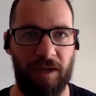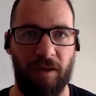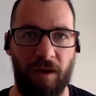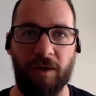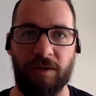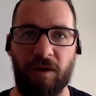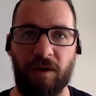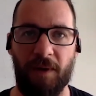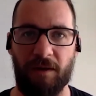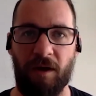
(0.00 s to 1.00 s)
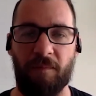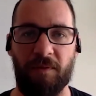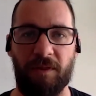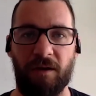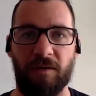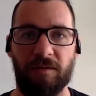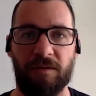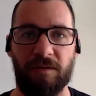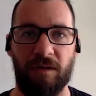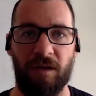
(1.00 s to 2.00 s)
they always talk about the hypotheticals.